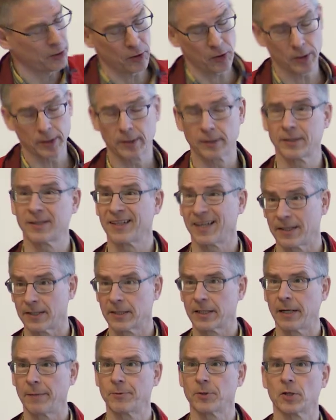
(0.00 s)
neurons
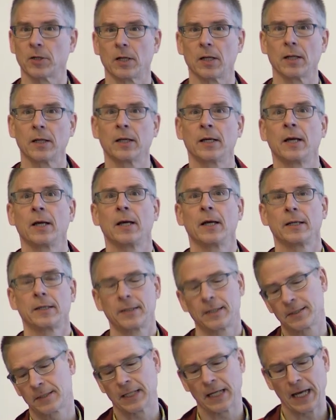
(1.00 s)
transcriptional
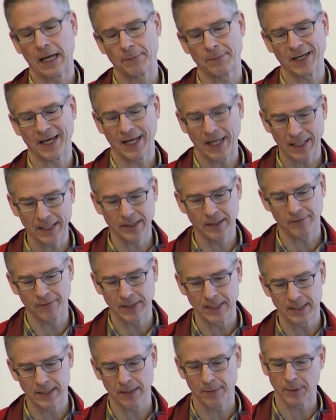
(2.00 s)
described are
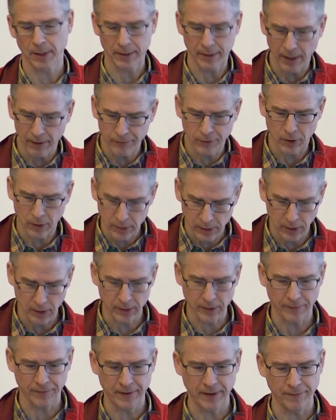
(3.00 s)
relatively similar. There are, of course,
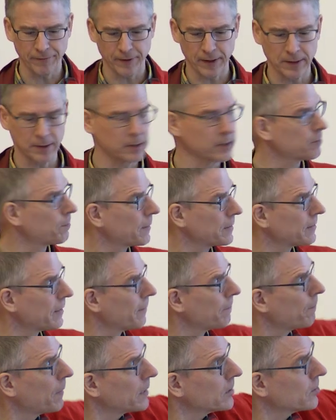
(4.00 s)
lots of differences, but
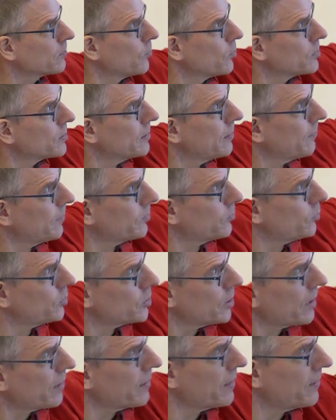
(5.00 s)
they're much more similar to
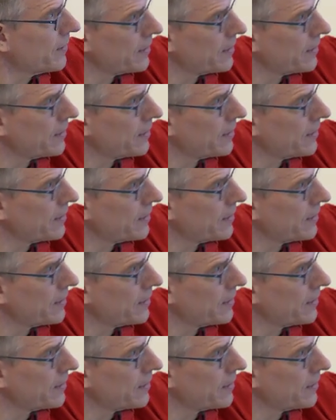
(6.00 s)
each other